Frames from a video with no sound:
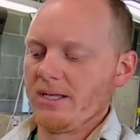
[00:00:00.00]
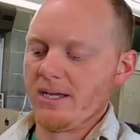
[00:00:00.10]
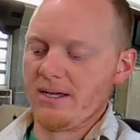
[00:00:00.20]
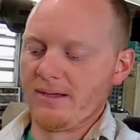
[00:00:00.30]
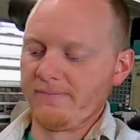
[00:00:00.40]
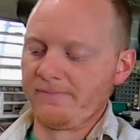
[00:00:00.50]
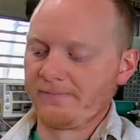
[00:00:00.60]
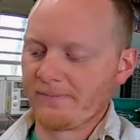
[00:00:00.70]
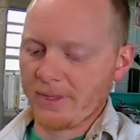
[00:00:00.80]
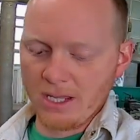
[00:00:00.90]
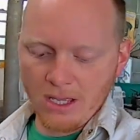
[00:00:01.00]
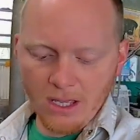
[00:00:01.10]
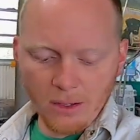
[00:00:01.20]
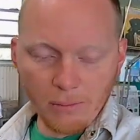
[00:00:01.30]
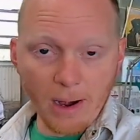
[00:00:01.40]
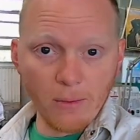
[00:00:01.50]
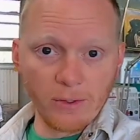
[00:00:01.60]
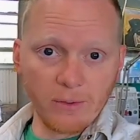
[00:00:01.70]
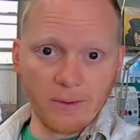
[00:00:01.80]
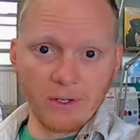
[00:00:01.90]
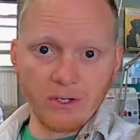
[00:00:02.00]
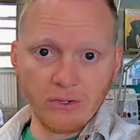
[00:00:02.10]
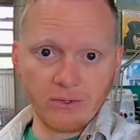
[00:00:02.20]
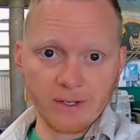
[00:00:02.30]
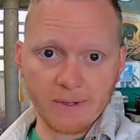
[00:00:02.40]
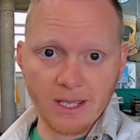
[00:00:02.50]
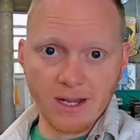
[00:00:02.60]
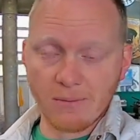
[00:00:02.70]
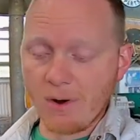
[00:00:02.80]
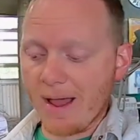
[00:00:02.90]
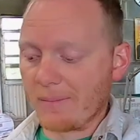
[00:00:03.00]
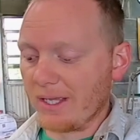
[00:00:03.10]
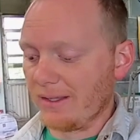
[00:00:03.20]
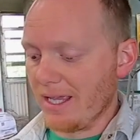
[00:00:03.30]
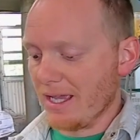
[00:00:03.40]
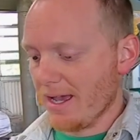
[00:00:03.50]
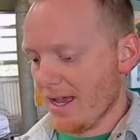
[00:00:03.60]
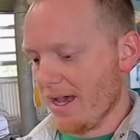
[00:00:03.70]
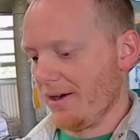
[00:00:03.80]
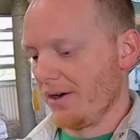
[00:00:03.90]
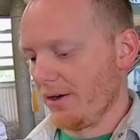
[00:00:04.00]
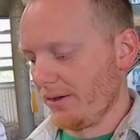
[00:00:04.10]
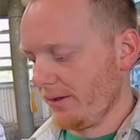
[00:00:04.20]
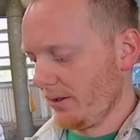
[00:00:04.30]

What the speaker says: Probably what I'm going to do is I'm going to end up wrapping the header,